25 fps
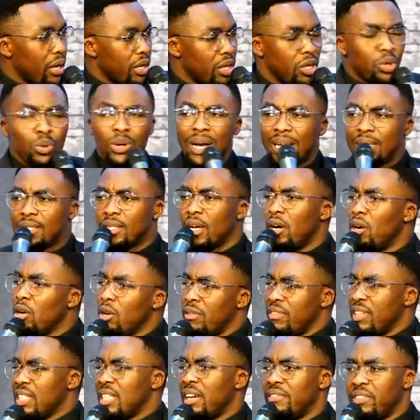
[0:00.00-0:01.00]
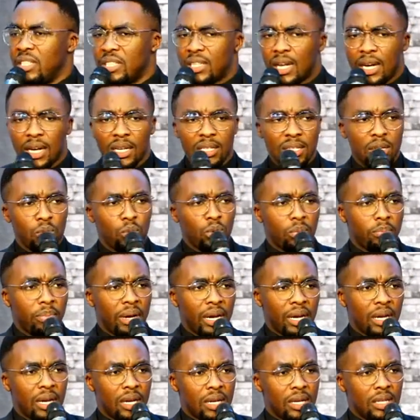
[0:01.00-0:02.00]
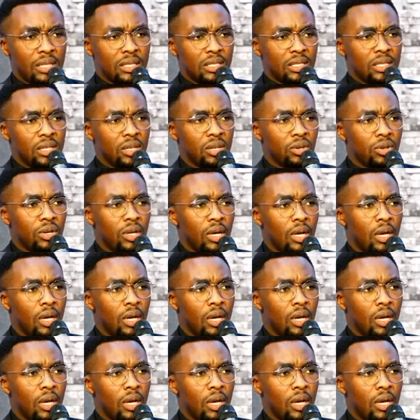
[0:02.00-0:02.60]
You guys all of us have interacted with bread at least, ndio?